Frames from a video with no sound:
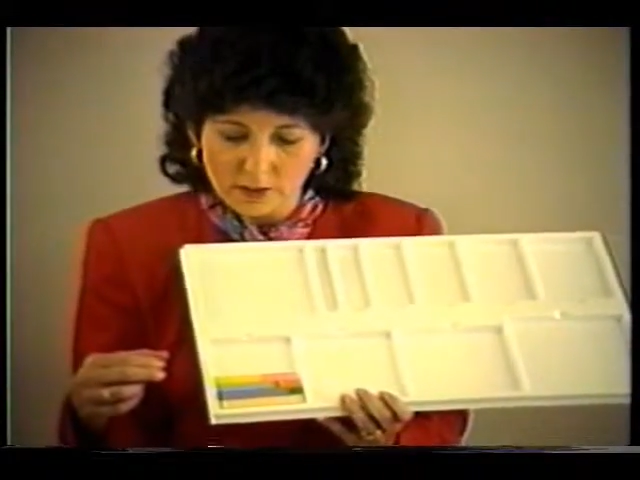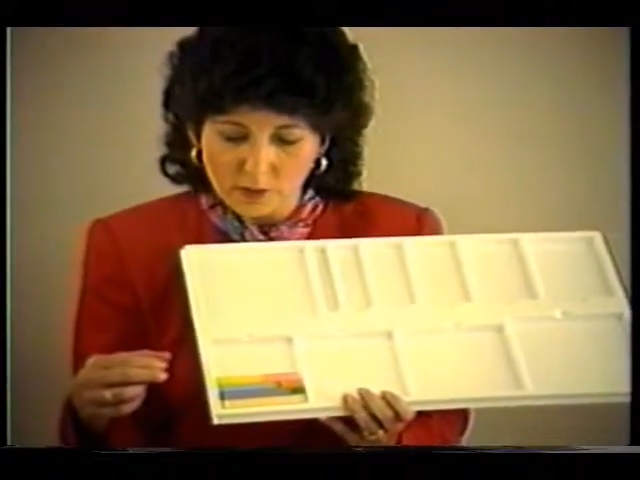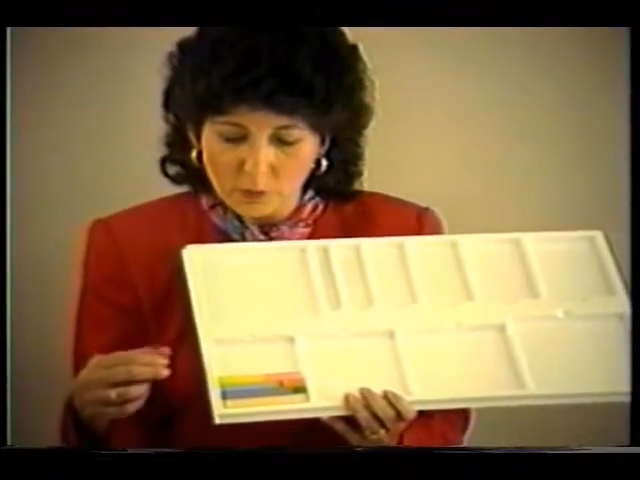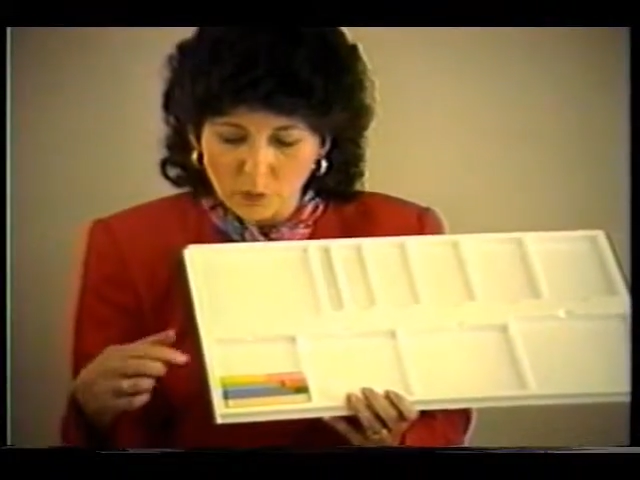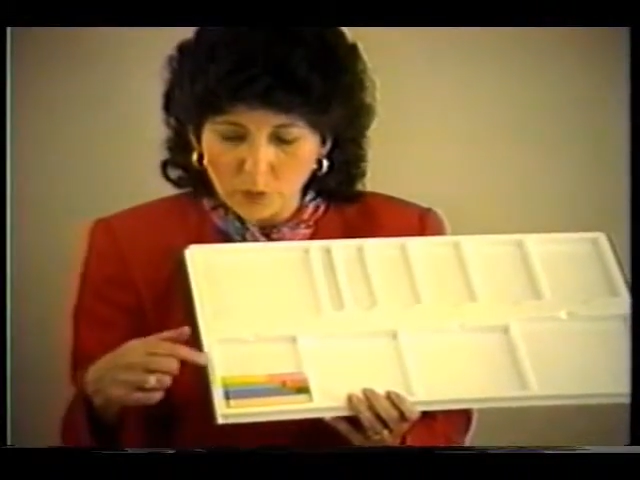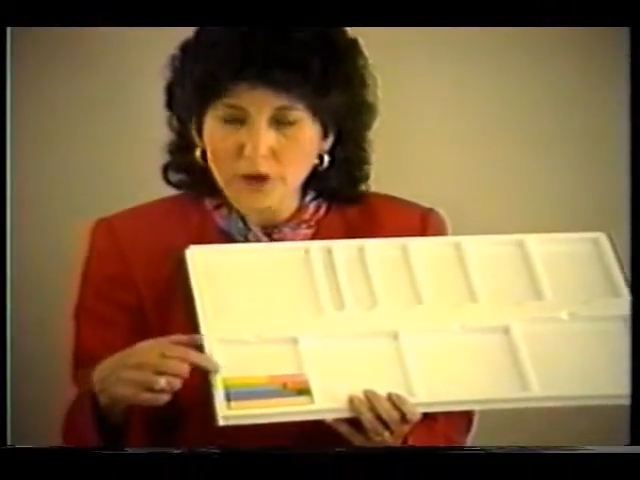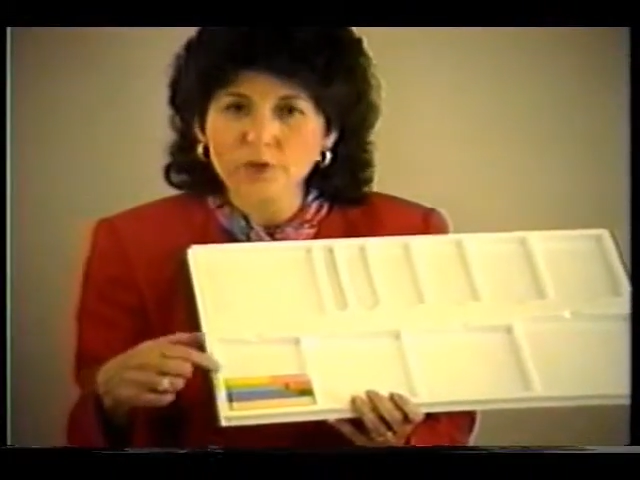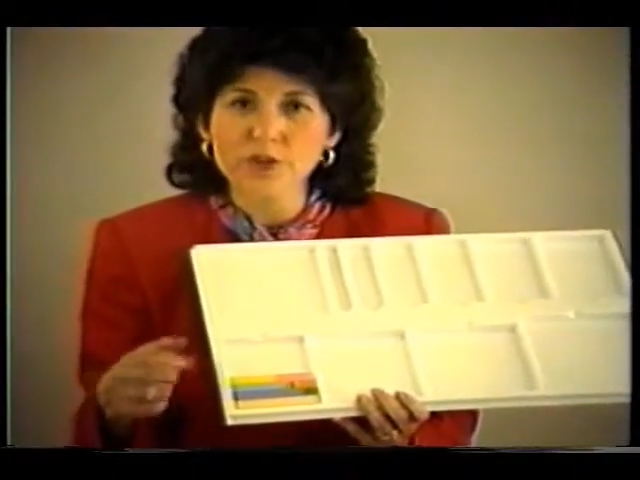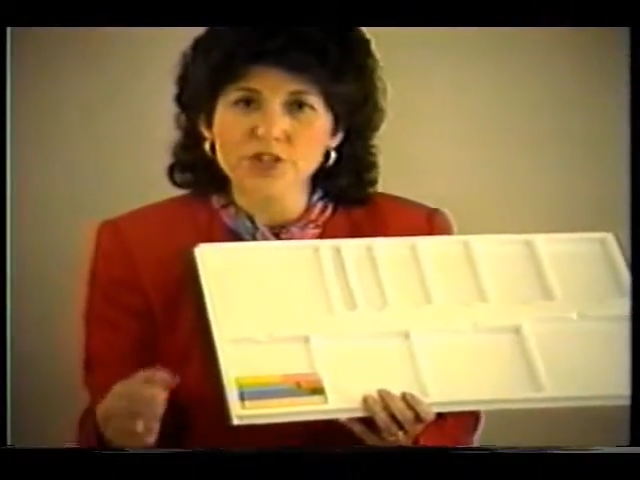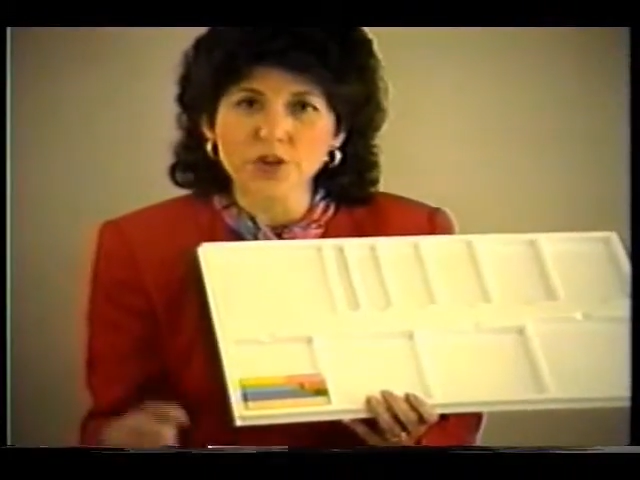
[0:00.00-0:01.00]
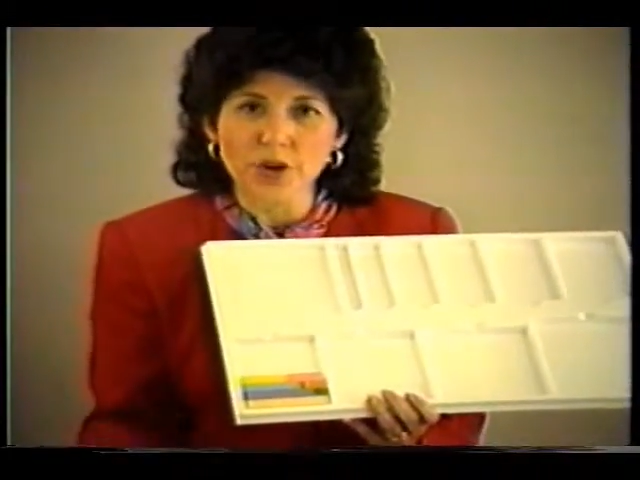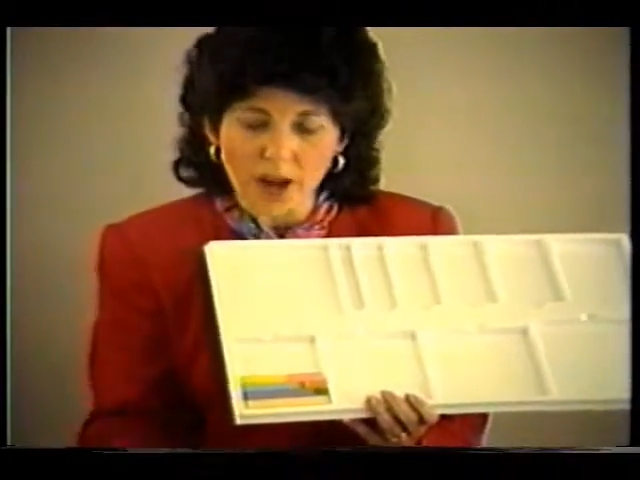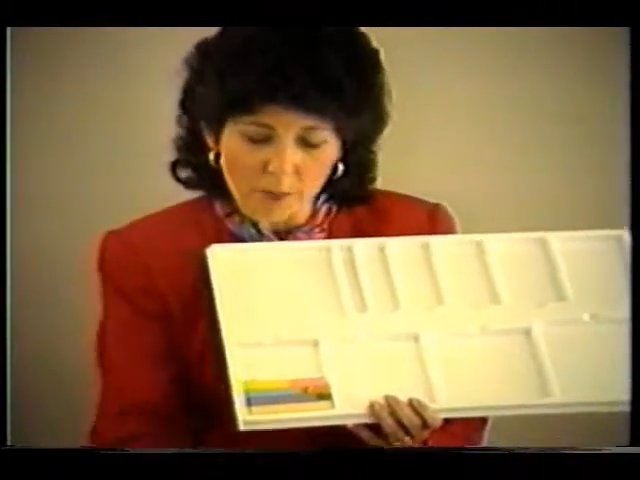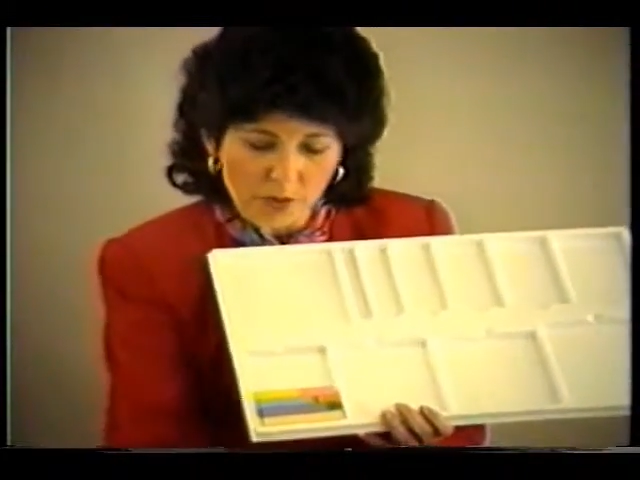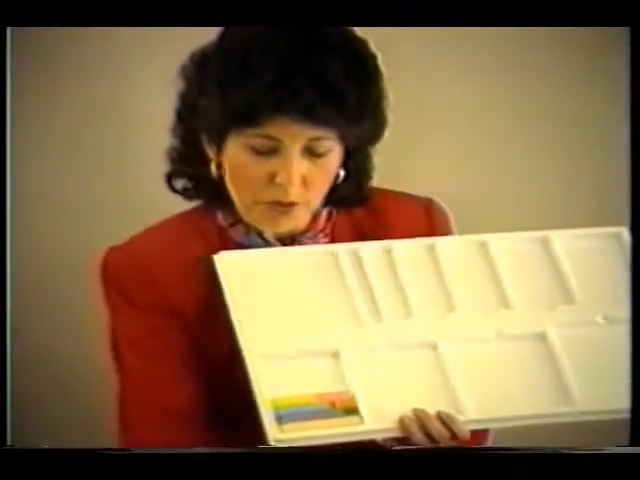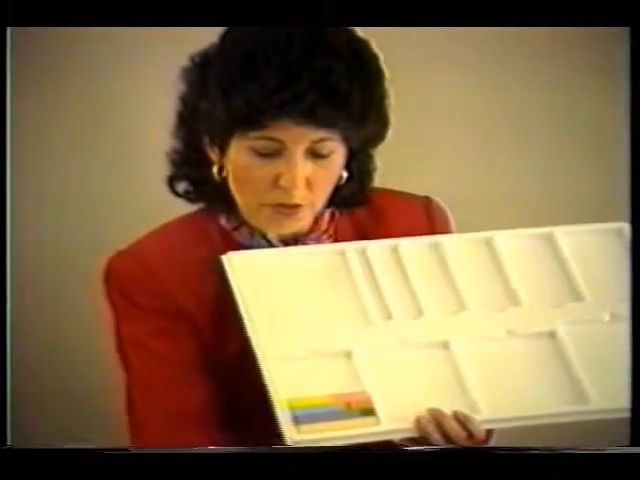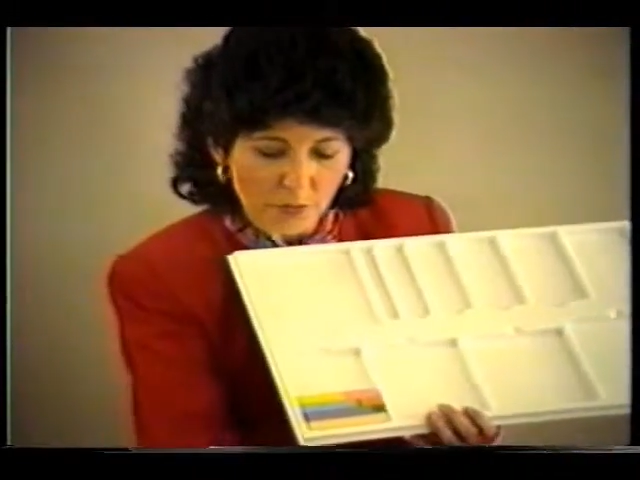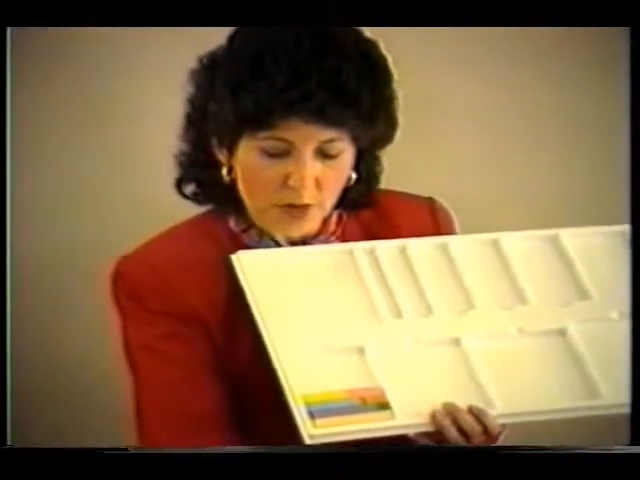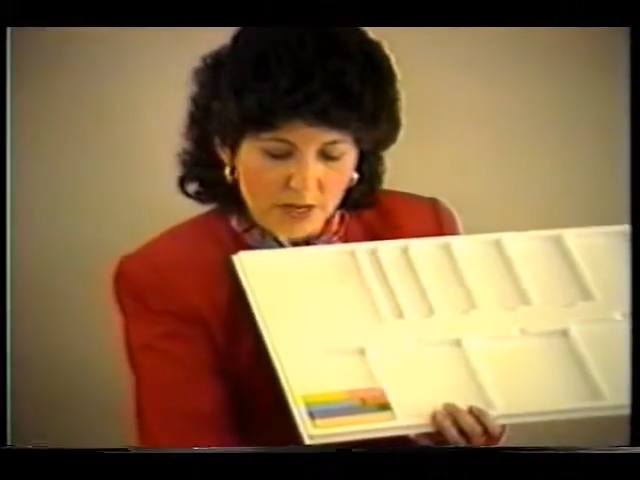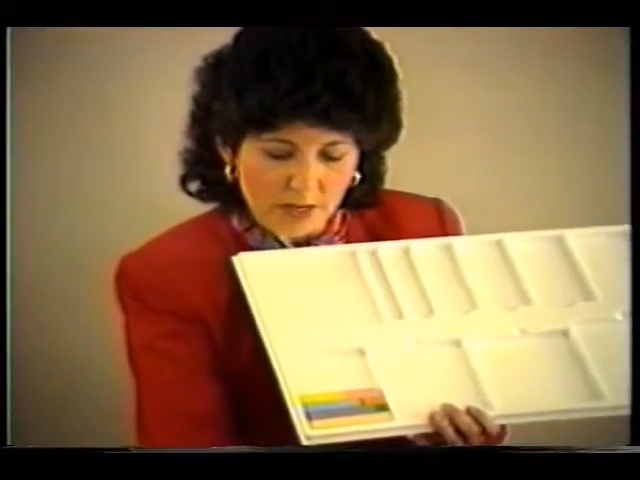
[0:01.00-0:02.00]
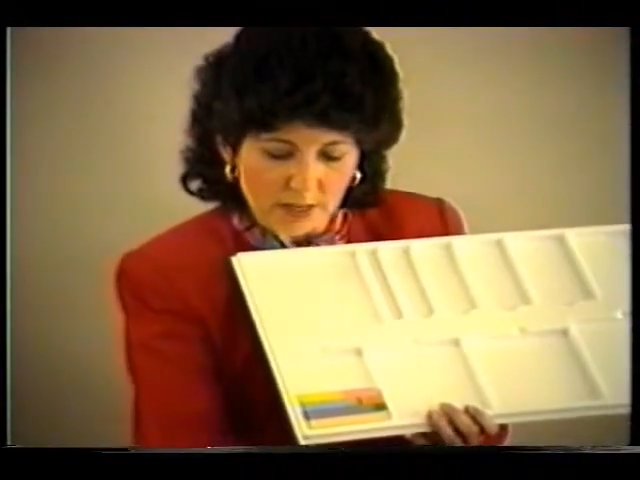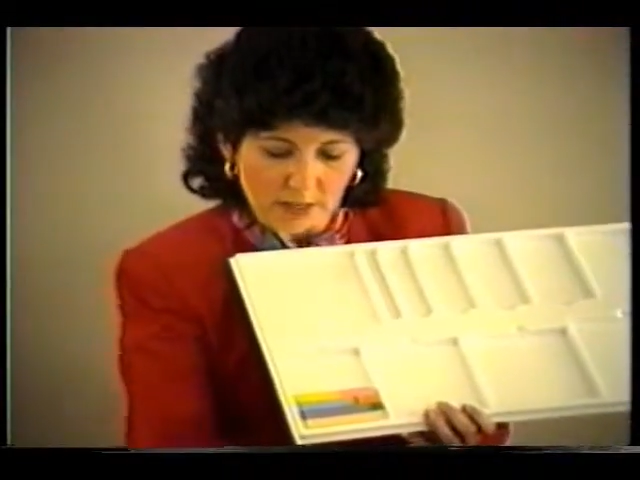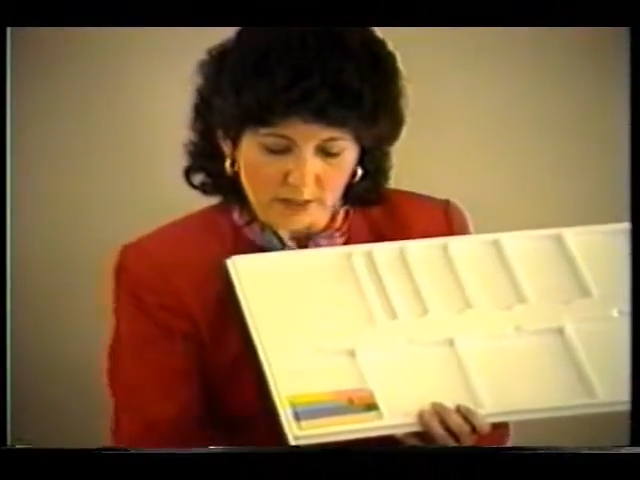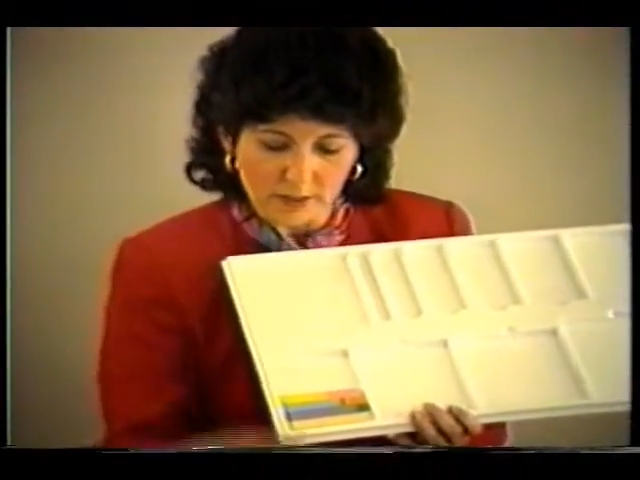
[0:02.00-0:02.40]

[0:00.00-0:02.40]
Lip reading: Well, what if we start out with a 3?